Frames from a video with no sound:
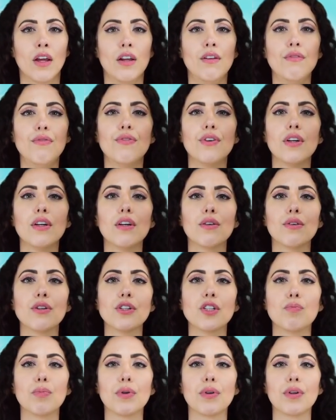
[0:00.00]
and feel your
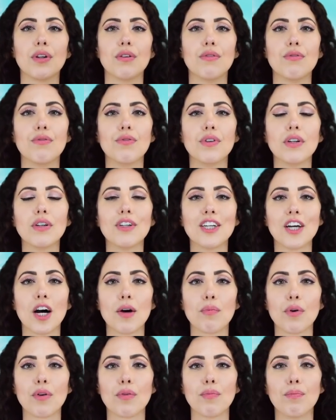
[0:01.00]
spirit filling
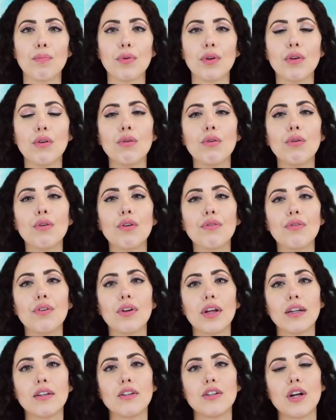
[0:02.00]
up with
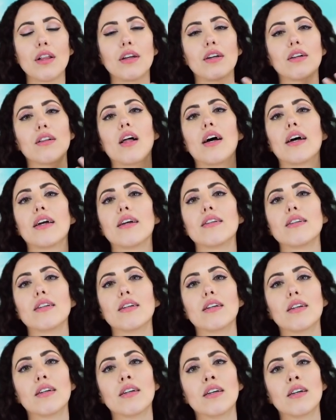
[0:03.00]
beautiful angelic light.